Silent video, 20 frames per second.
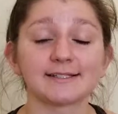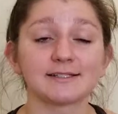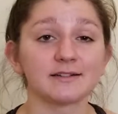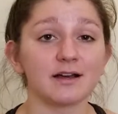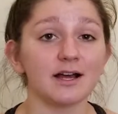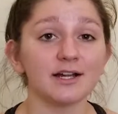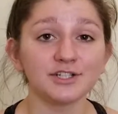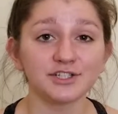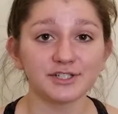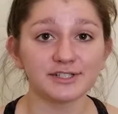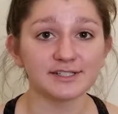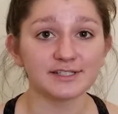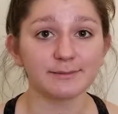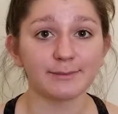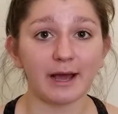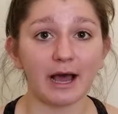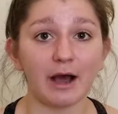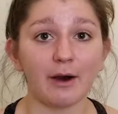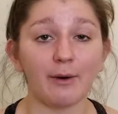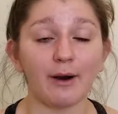not just
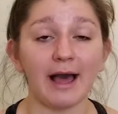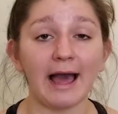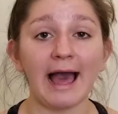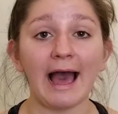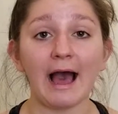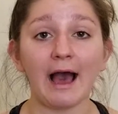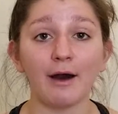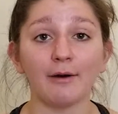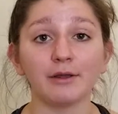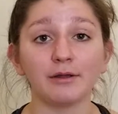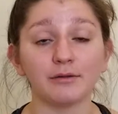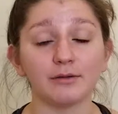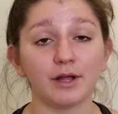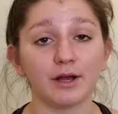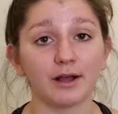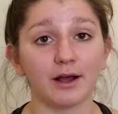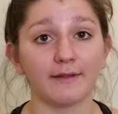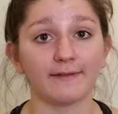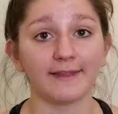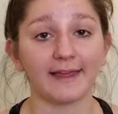about how you
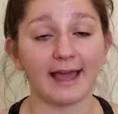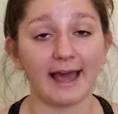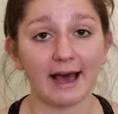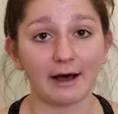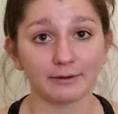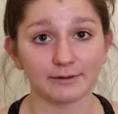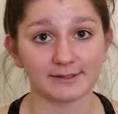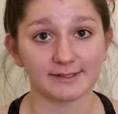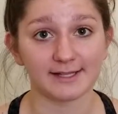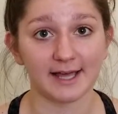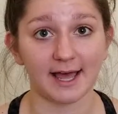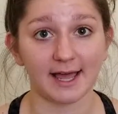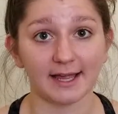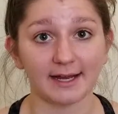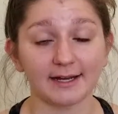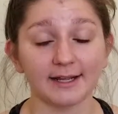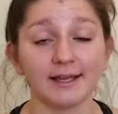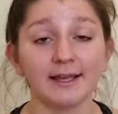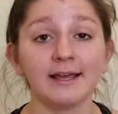look on the outside.